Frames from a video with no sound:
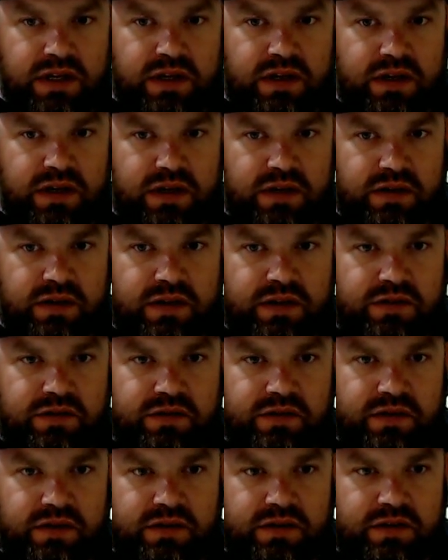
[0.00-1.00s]
in
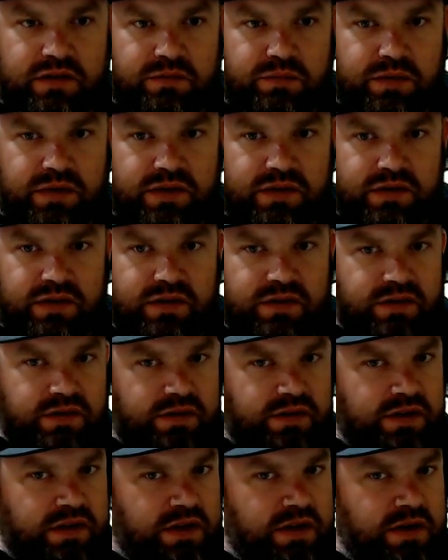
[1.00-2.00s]
this business.
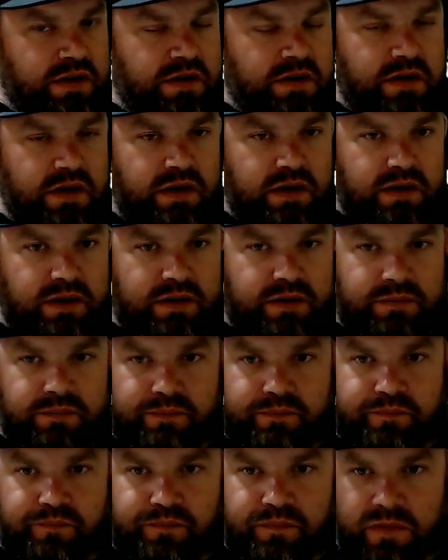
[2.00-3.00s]

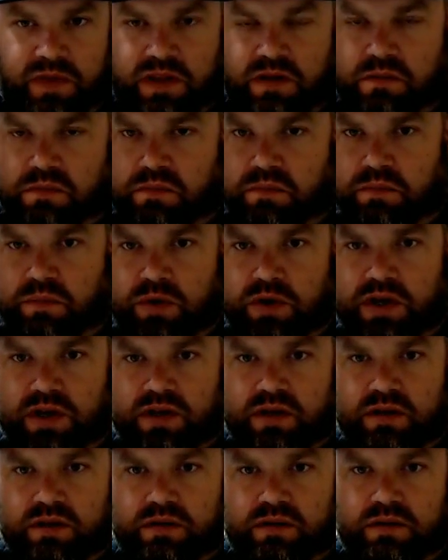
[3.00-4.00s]
Um,
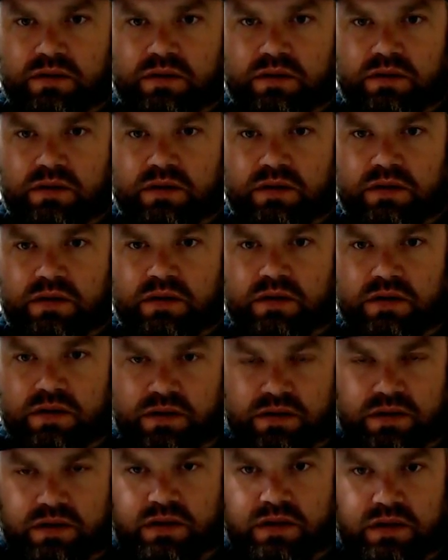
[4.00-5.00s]
but
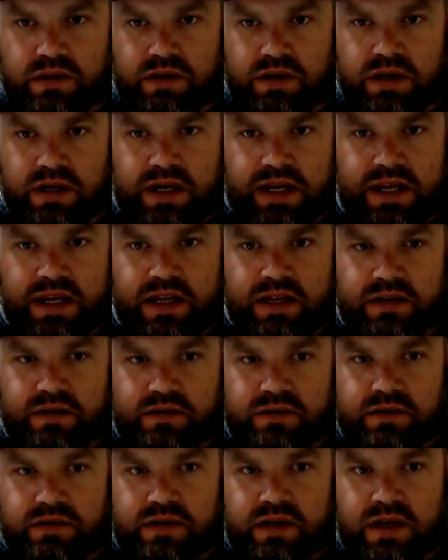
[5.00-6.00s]

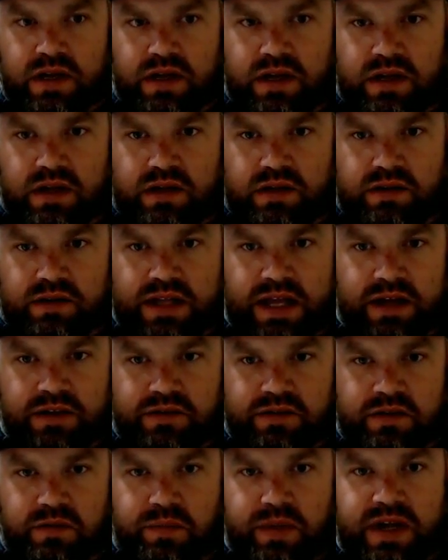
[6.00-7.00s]
again, down
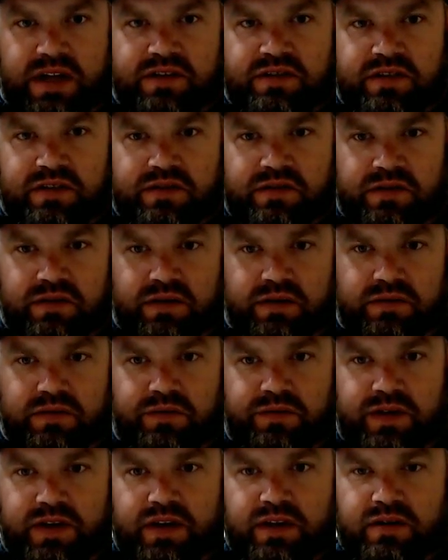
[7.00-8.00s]
to the basics of the
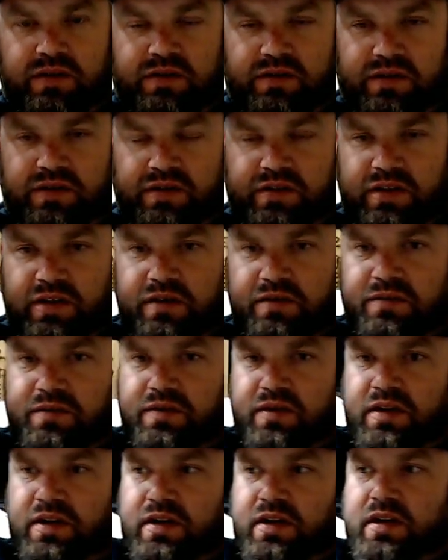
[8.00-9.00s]
videos and stuff.
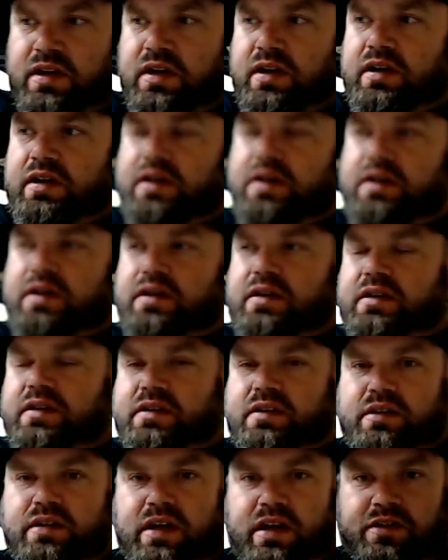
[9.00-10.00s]
Uh,
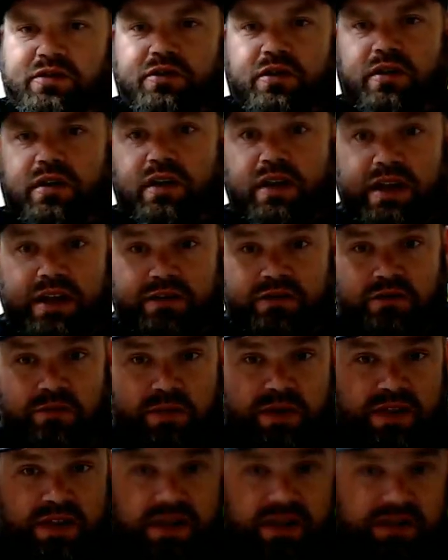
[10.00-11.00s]
I started Laser
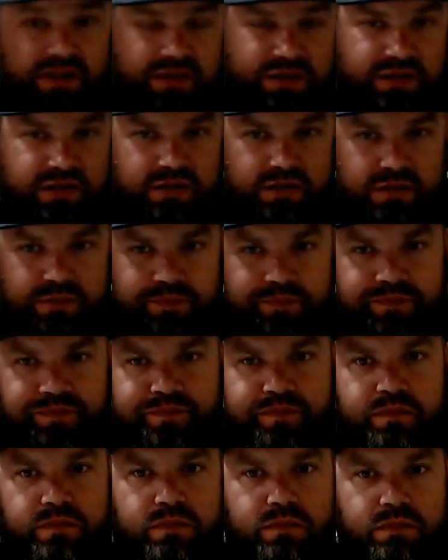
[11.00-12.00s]
Me This
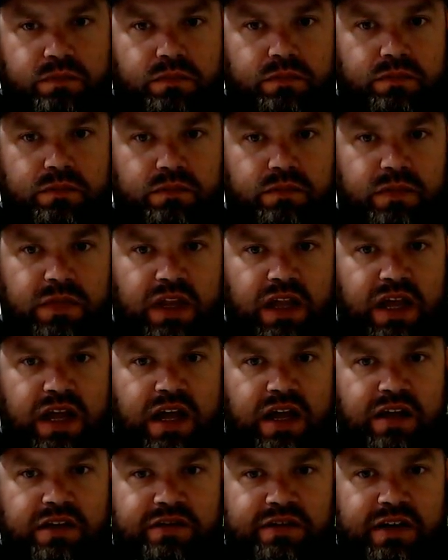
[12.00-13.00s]

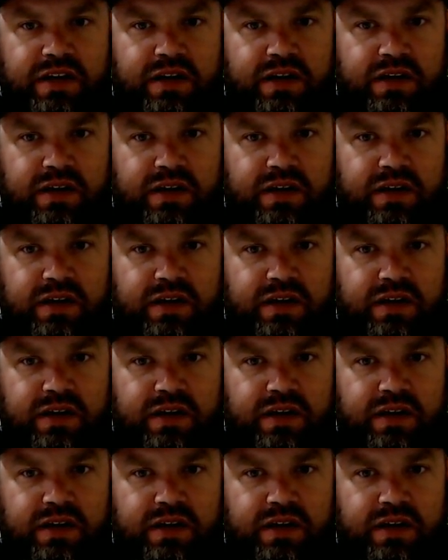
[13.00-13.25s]
as a